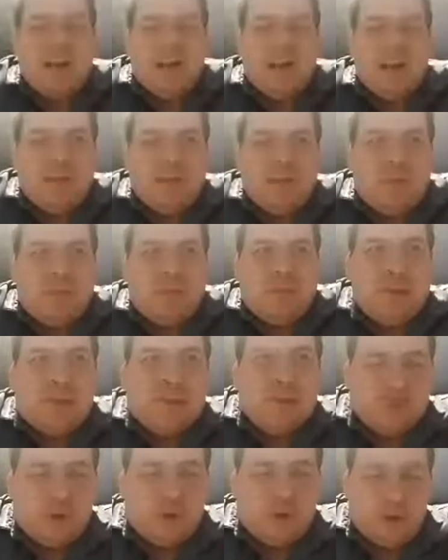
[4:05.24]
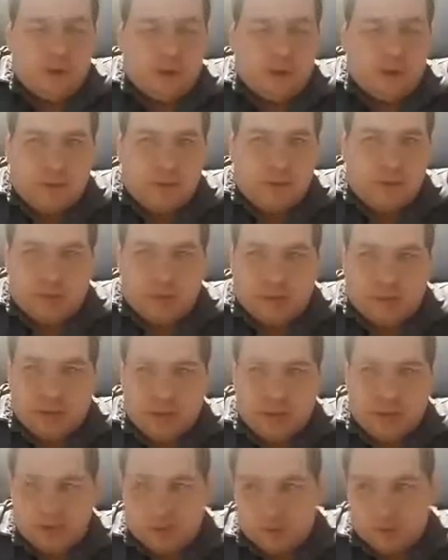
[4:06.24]
in imperious form at the minute. They're
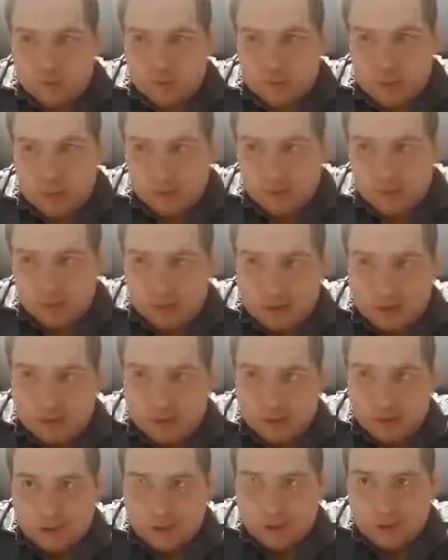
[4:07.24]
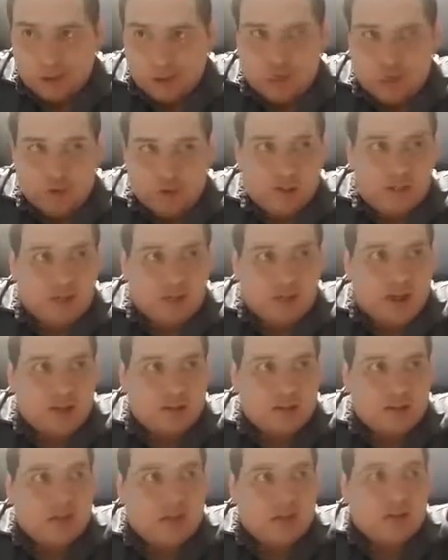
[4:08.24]
playing really well. The brushing
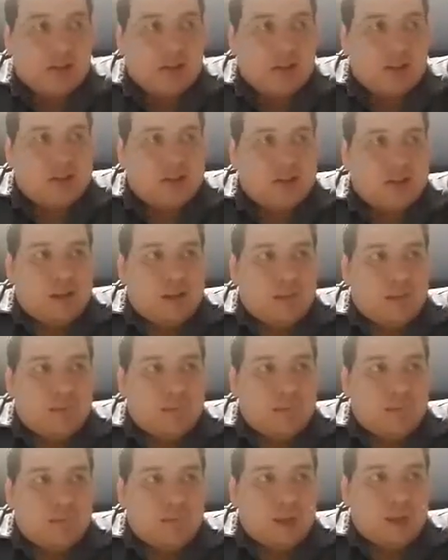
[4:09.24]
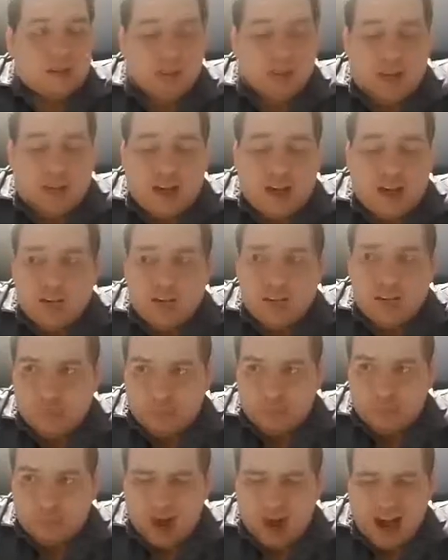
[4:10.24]
sides aside,
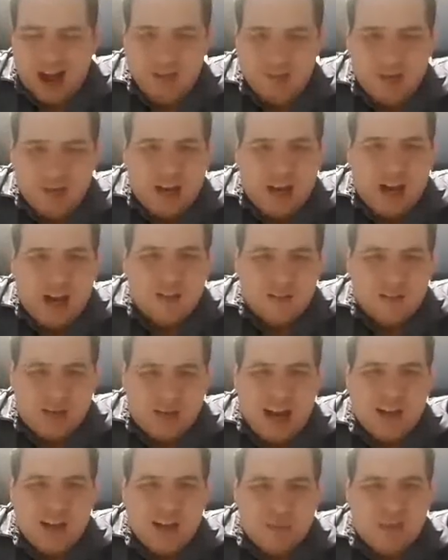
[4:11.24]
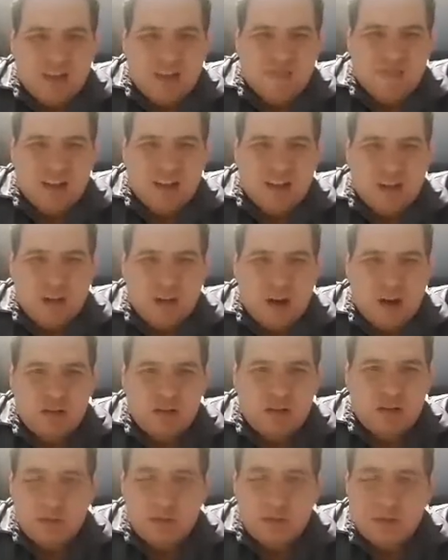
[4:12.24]
but I think actually Ardsley played really well.
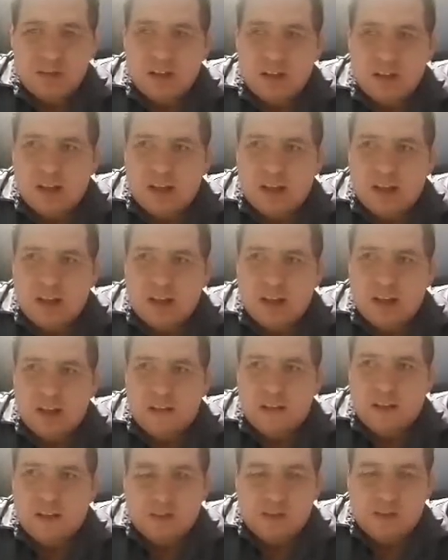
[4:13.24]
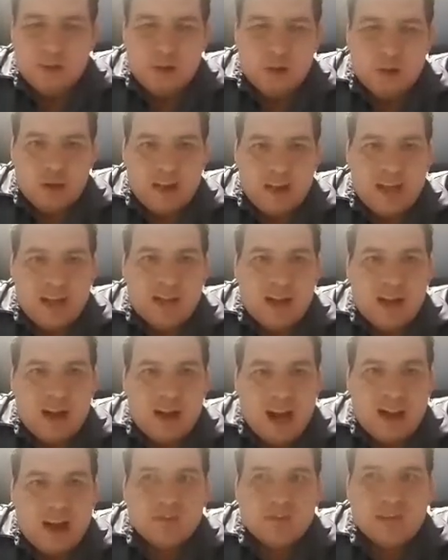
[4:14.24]
I think they were leading at
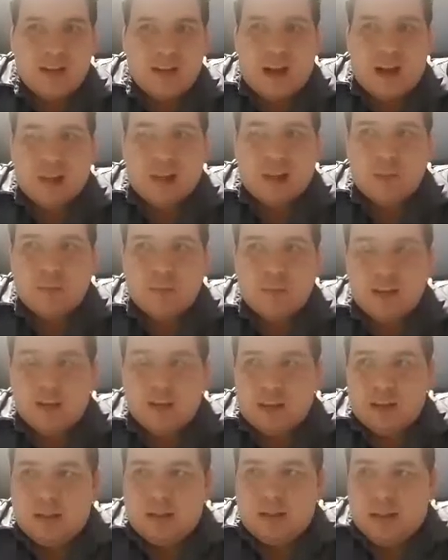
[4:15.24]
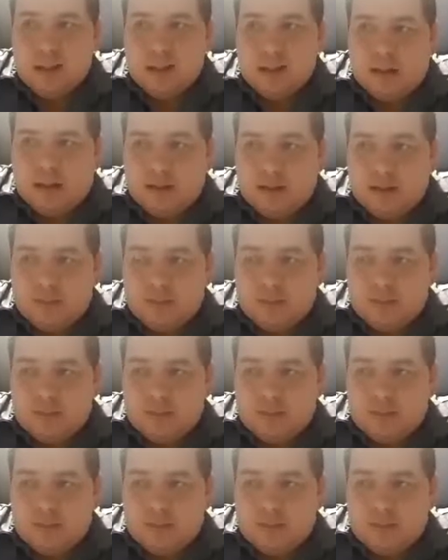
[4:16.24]
half-time, and